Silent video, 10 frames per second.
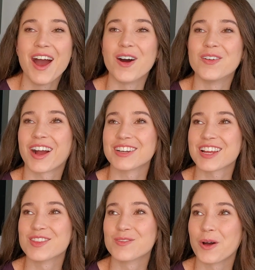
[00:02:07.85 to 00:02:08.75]
Oh my gosh,
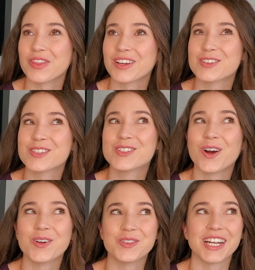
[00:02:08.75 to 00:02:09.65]
and the one thing is
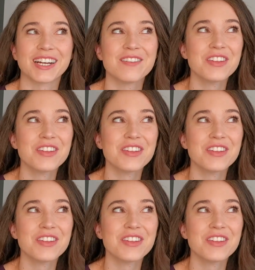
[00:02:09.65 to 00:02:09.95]
so weird.